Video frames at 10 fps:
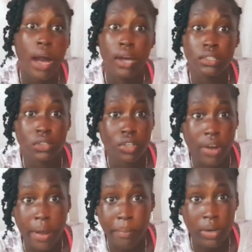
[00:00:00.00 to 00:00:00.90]
As a
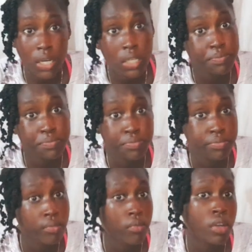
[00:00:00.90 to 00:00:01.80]
grandma,
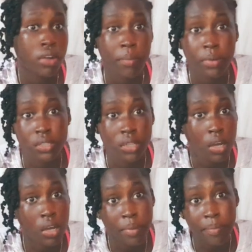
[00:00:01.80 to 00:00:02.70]
grandma is
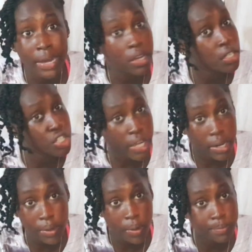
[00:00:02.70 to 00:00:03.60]
not coming back on the
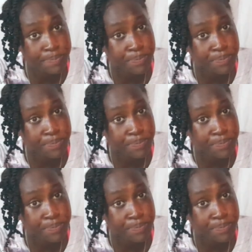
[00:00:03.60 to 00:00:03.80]
channel.